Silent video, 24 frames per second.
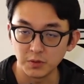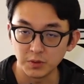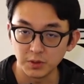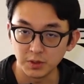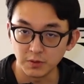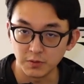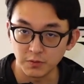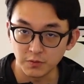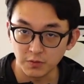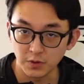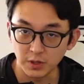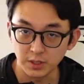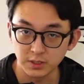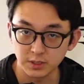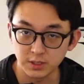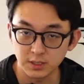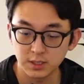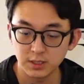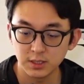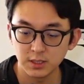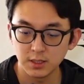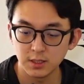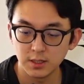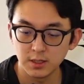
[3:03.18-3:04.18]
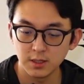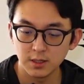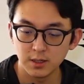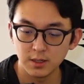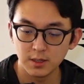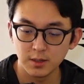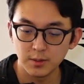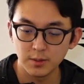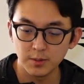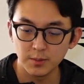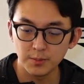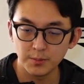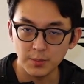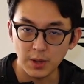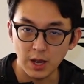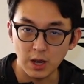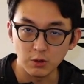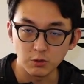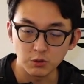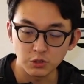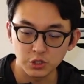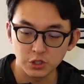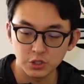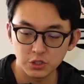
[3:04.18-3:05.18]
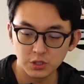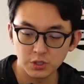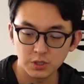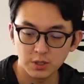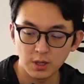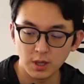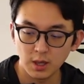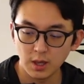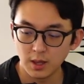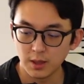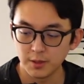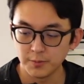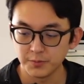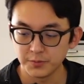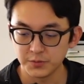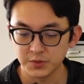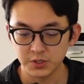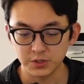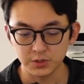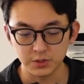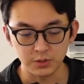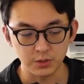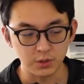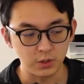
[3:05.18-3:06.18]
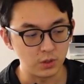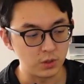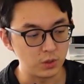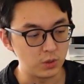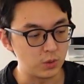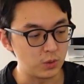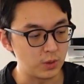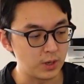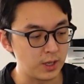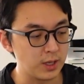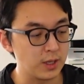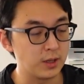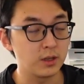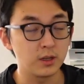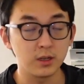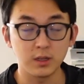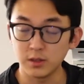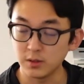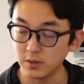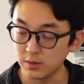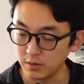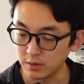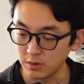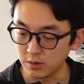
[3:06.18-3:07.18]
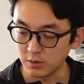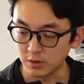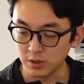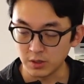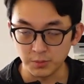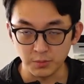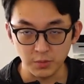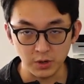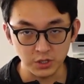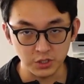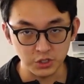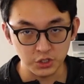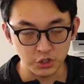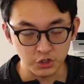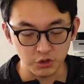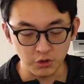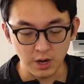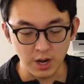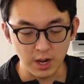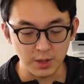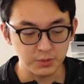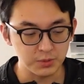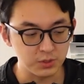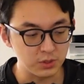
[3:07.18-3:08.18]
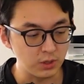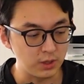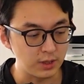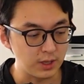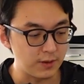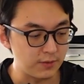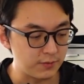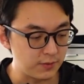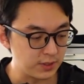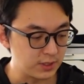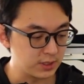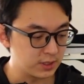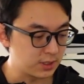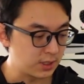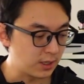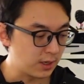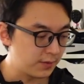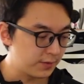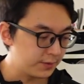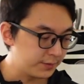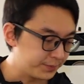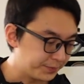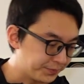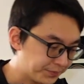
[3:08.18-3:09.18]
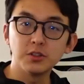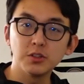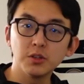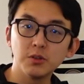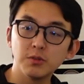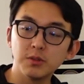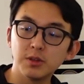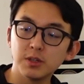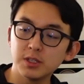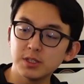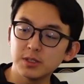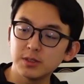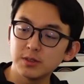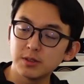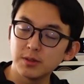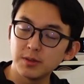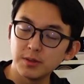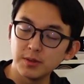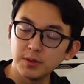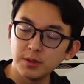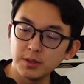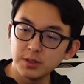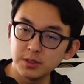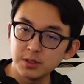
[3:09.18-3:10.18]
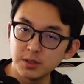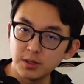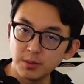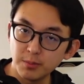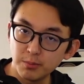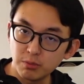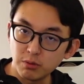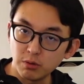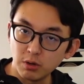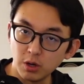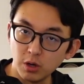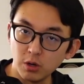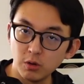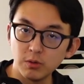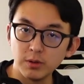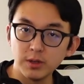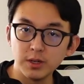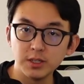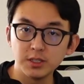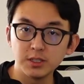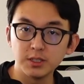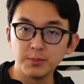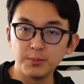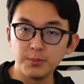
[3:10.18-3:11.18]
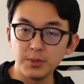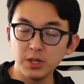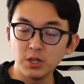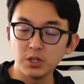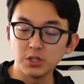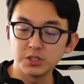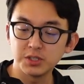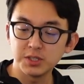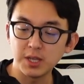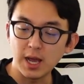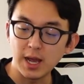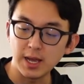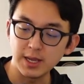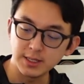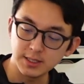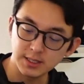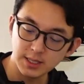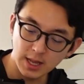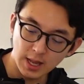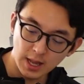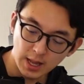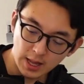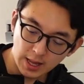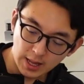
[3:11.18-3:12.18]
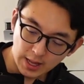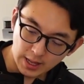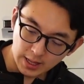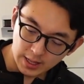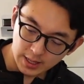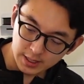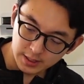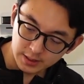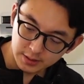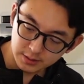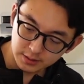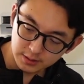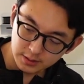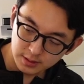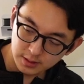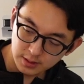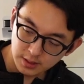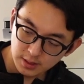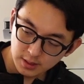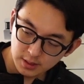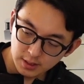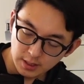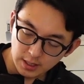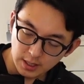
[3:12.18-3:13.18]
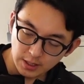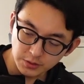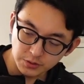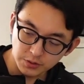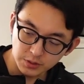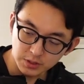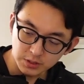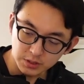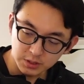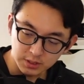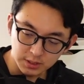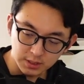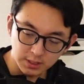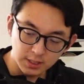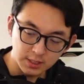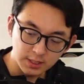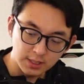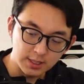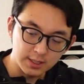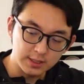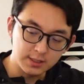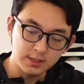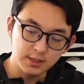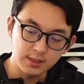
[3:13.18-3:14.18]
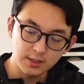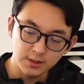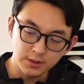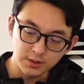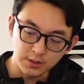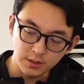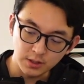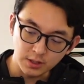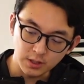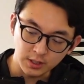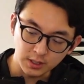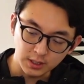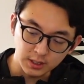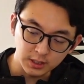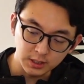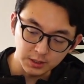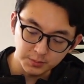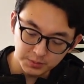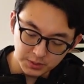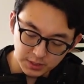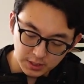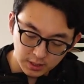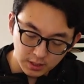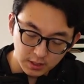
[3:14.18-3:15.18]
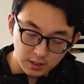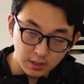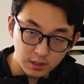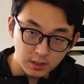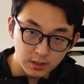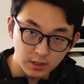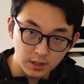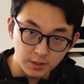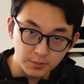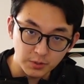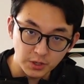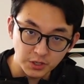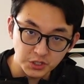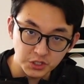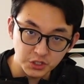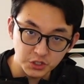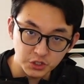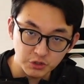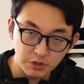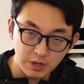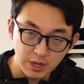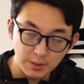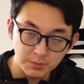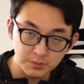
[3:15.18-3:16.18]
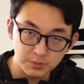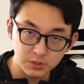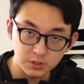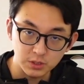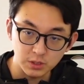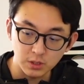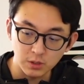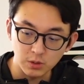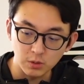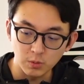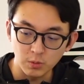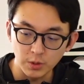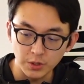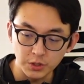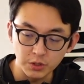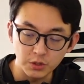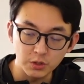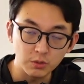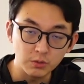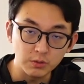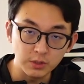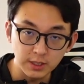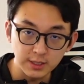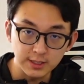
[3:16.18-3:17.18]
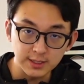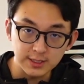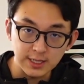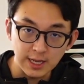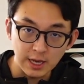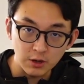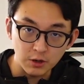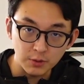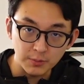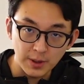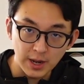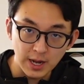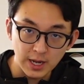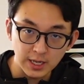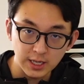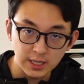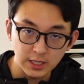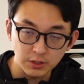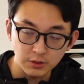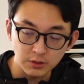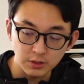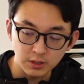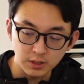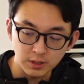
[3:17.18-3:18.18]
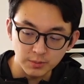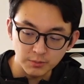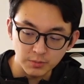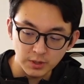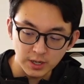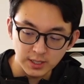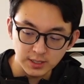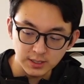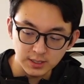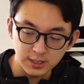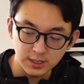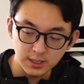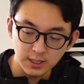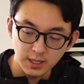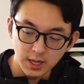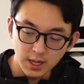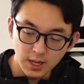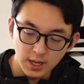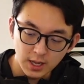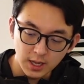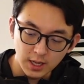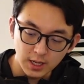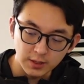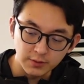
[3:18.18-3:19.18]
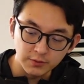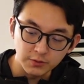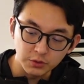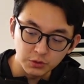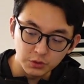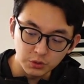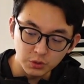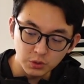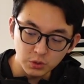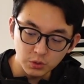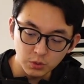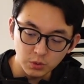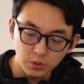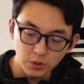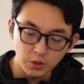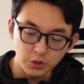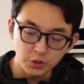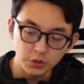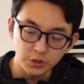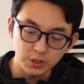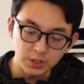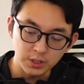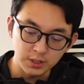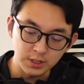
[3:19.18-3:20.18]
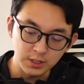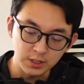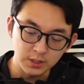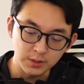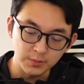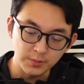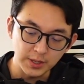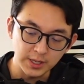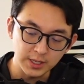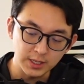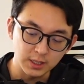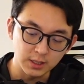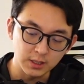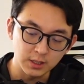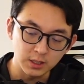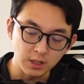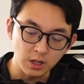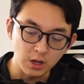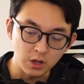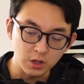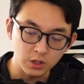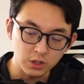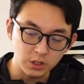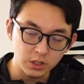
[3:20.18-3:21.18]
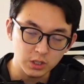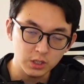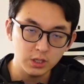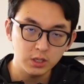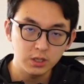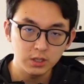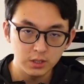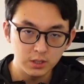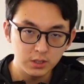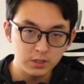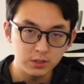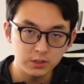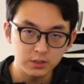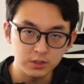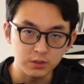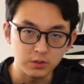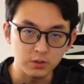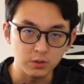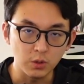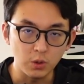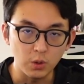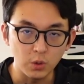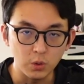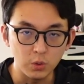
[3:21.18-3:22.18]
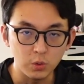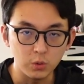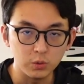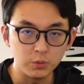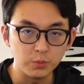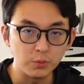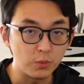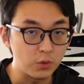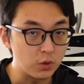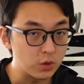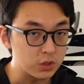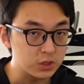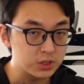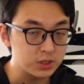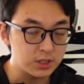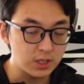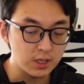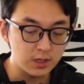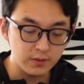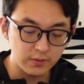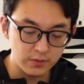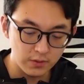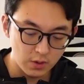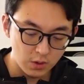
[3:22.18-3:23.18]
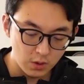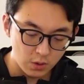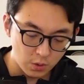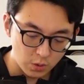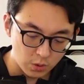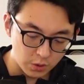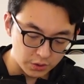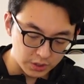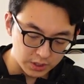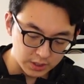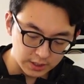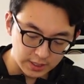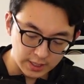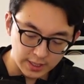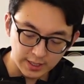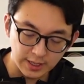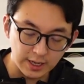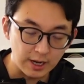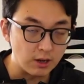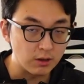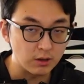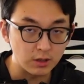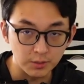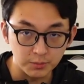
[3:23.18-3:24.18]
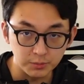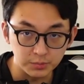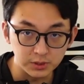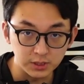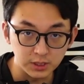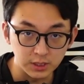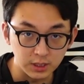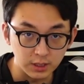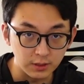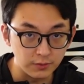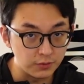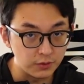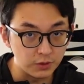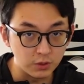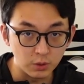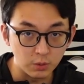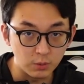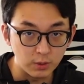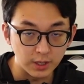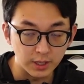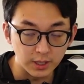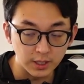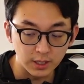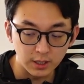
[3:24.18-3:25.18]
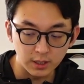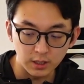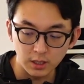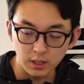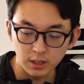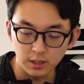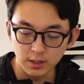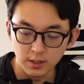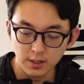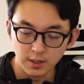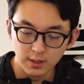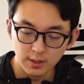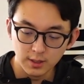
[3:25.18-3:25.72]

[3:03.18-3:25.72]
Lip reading: the front pouch. So, and compression straps and all that fun stuff. So this is the Pro. It is the bigger size, and as you can see that there are clips here, compression straps. So when you don't need this outer pocket, you can compress it, and if you do, you can either make it longer to hold more stuff, or you can take it out completely if you don't want it at all.